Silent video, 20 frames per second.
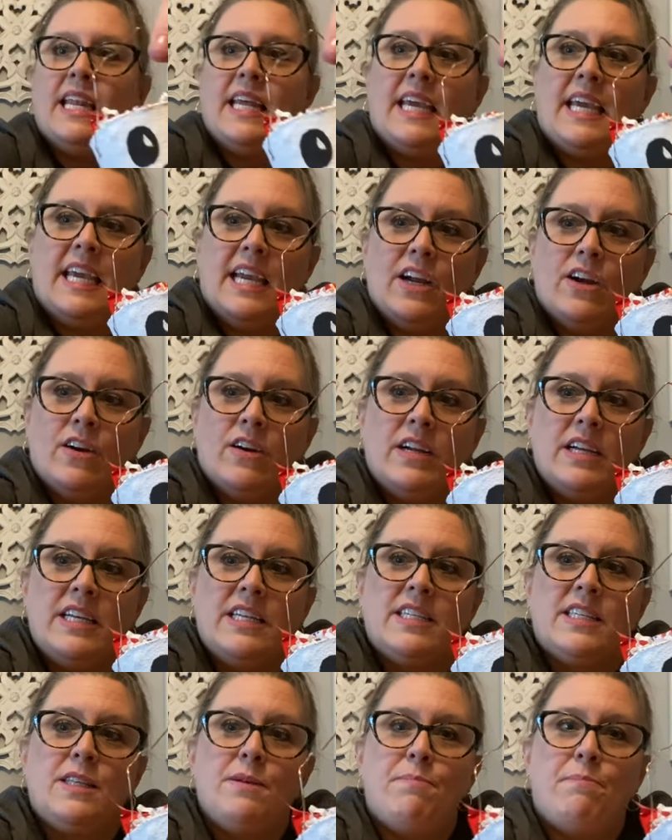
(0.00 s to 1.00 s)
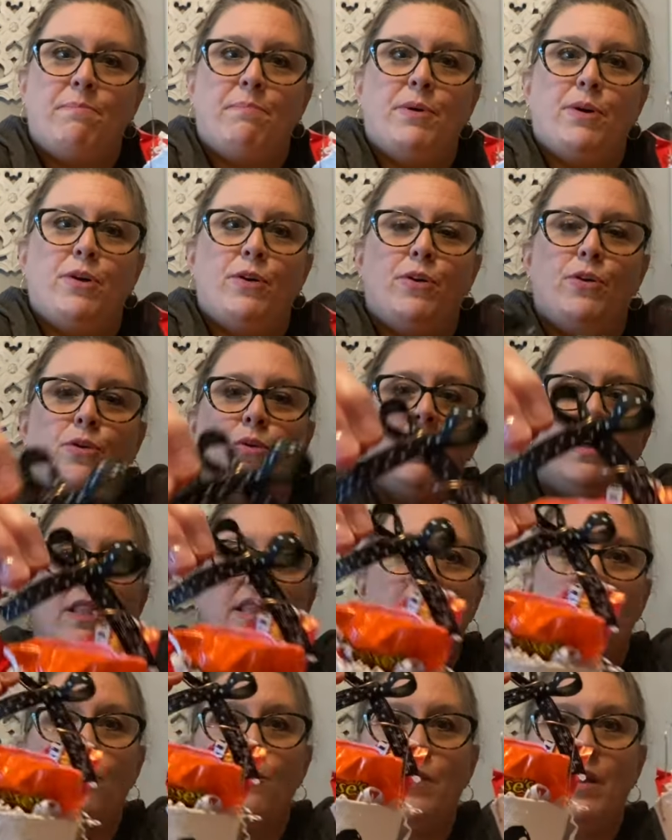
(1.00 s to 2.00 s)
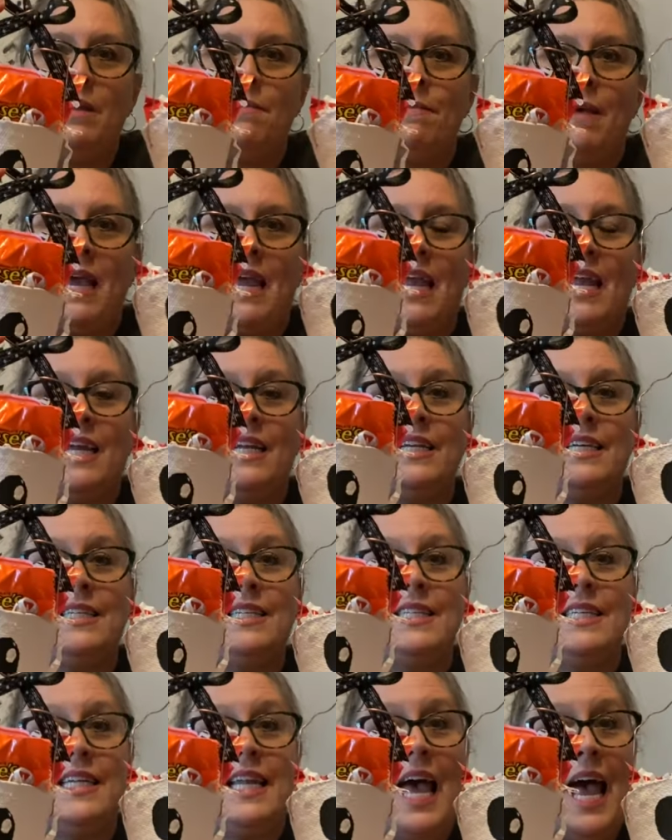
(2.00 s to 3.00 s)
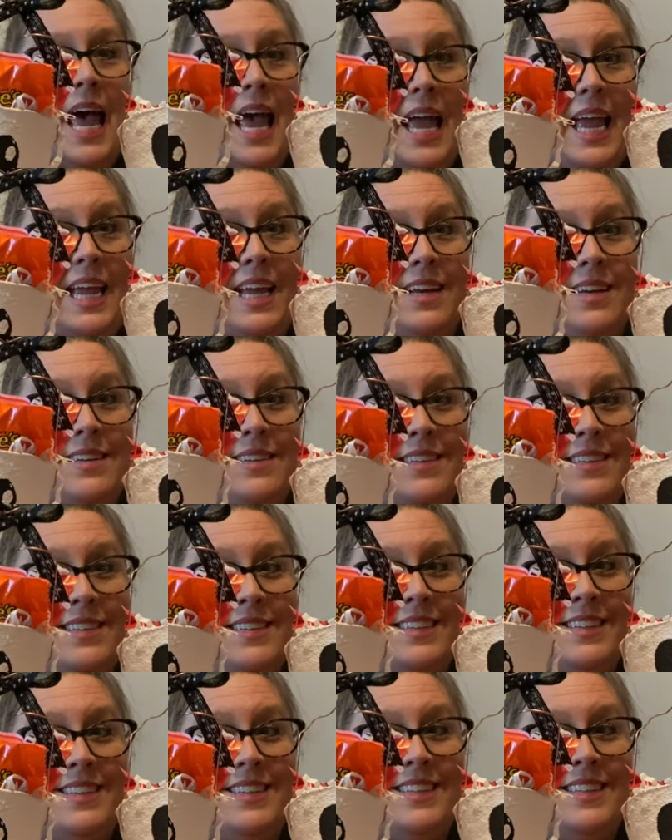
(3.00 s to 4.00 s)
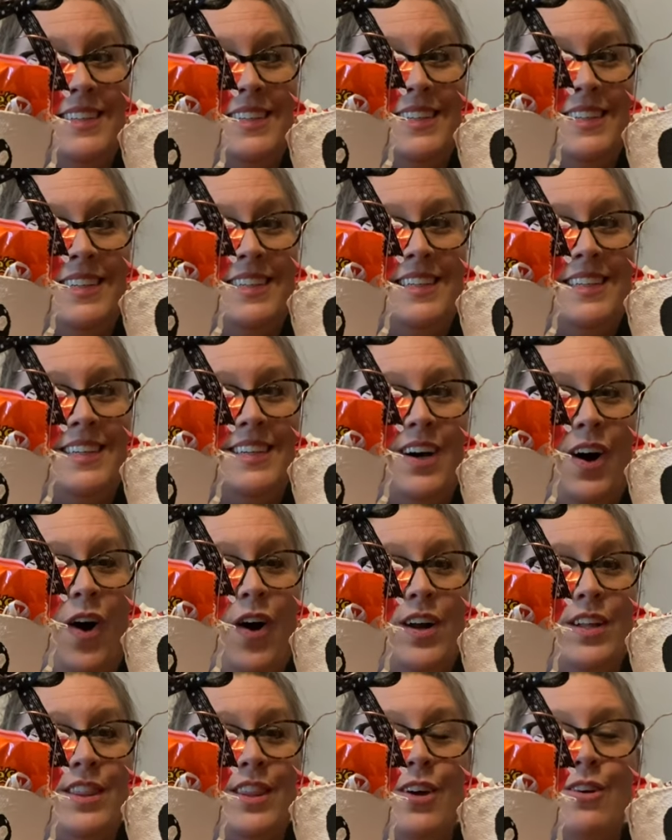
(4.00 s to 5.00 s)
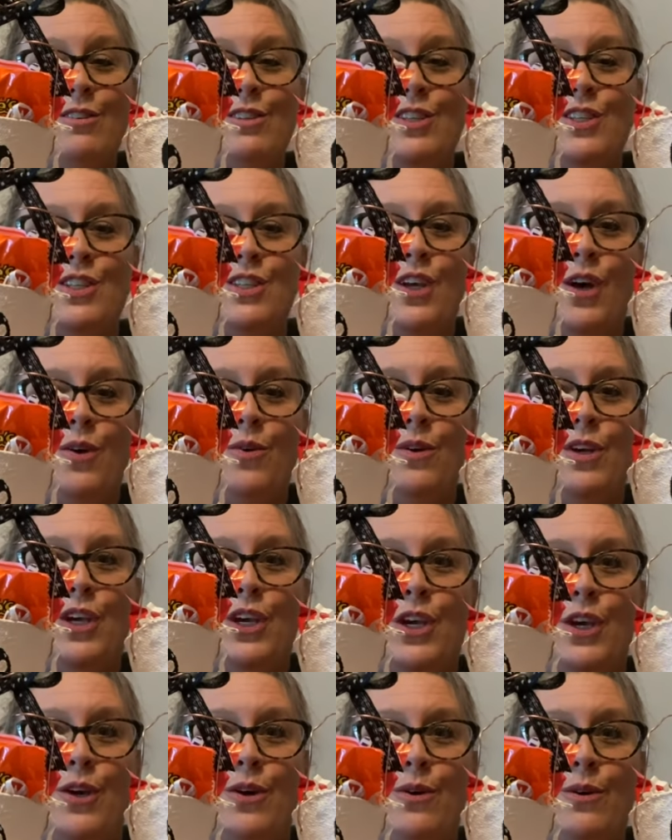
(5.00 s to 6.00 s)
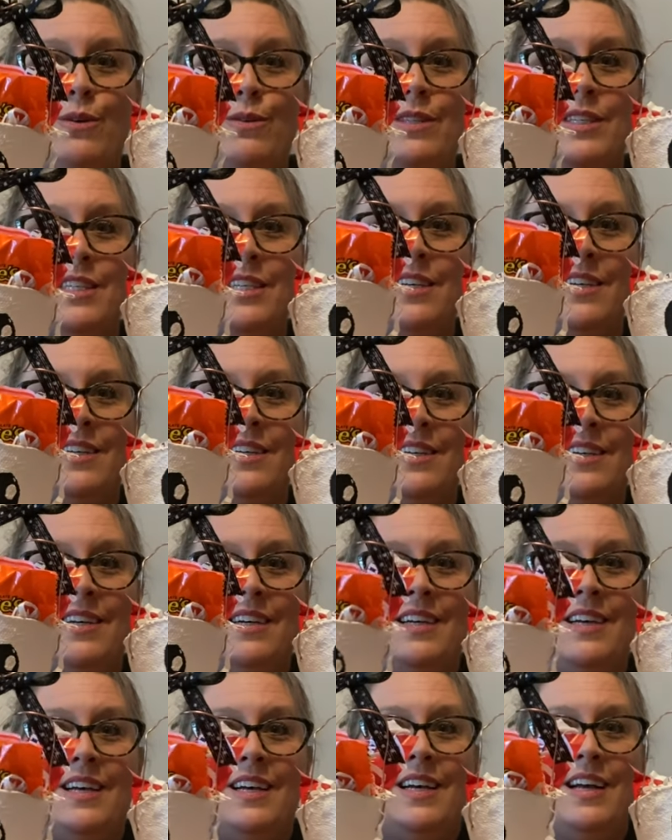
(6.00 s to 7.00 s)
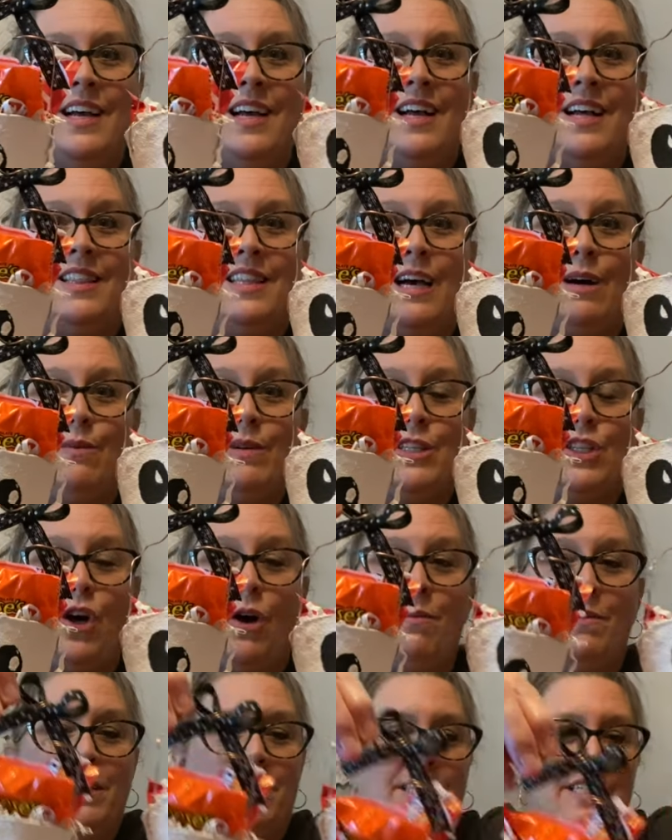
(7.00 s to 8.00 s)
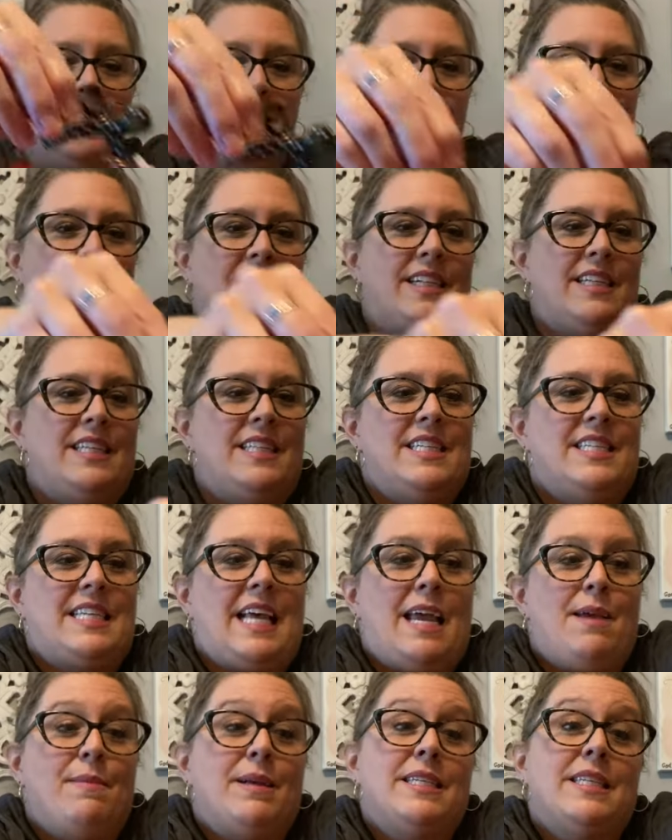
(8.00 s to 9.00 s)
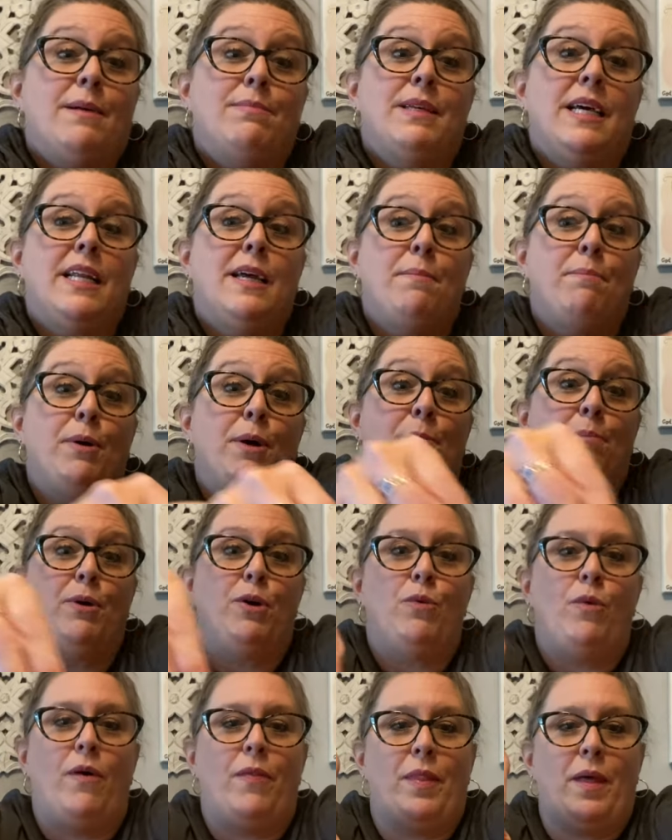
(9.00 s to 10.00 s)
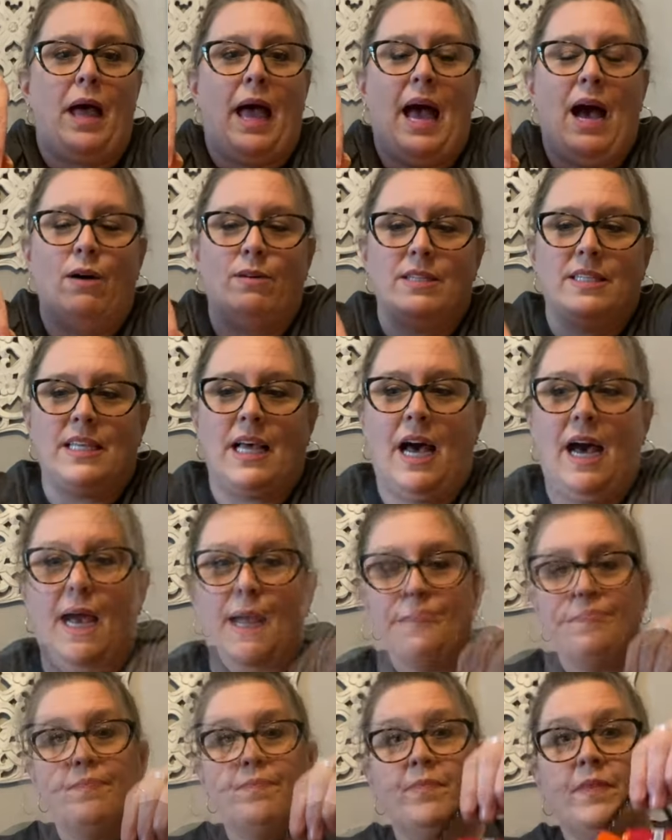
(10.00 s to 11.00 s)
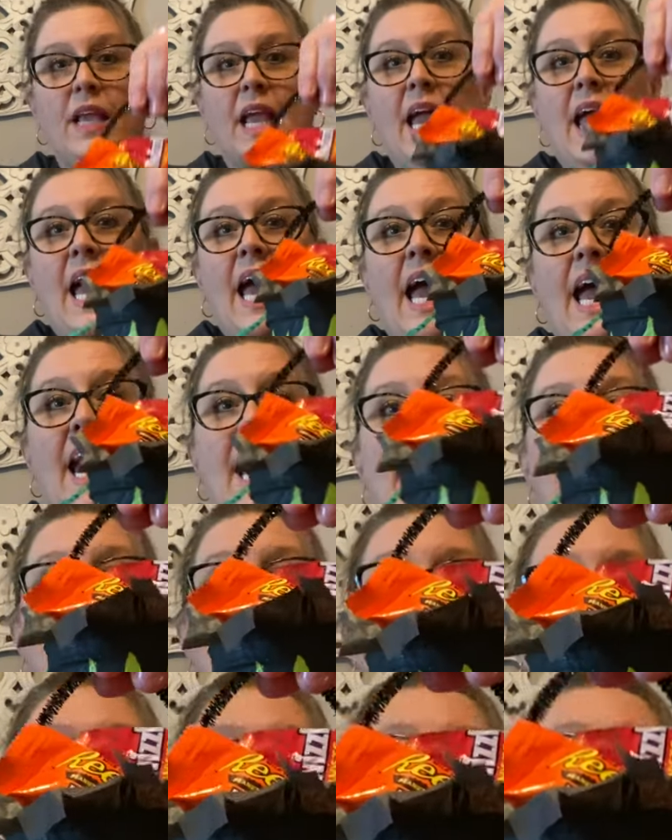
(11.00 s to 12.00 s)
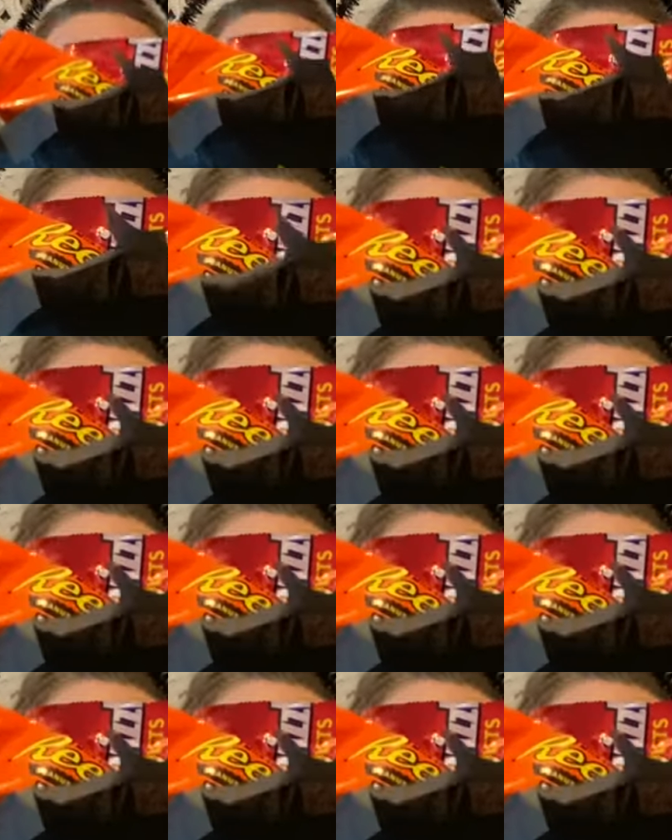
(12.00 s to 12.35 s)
here is the boo that we made today. Aren't those so cute? That one's almost exactly the same, except I didn't put boo on the outside. And here